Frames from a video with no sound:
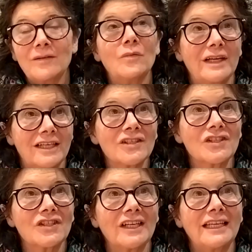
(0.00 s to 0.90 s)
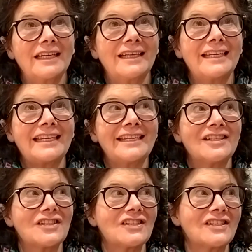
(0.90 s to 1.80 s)
wish
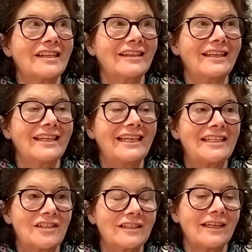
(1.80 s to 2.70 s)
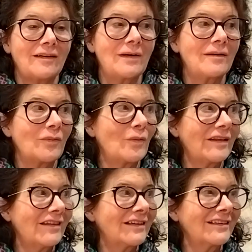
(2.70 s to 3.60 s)
is to come up with
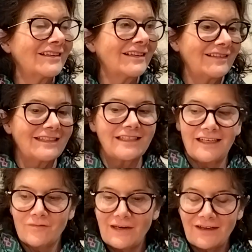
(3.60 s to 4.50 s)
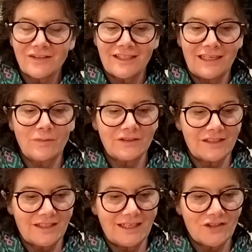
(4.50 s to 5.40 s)
a roundtable
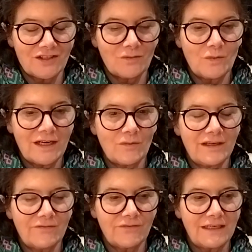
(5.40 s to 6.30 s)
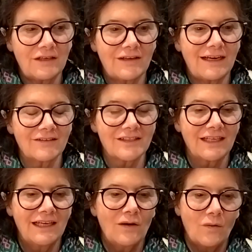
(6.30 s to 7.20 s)
discussion where we figure out
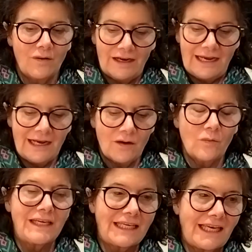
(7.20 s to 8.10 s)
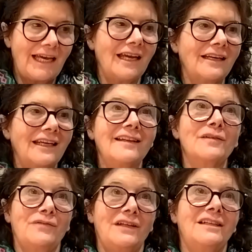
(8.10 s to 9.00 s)
how we can get the
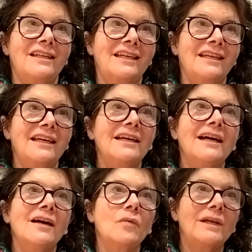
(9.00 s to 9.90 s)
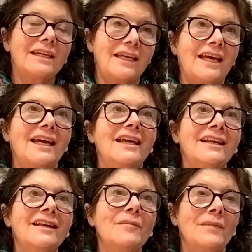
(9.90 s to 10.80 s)
funding, how we
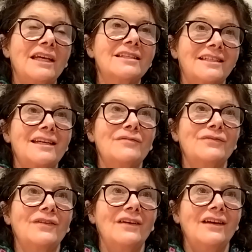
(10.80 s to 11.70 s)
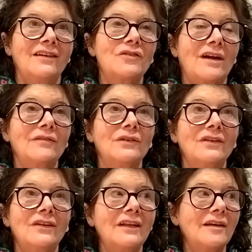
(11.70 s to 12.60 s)
can make safe travel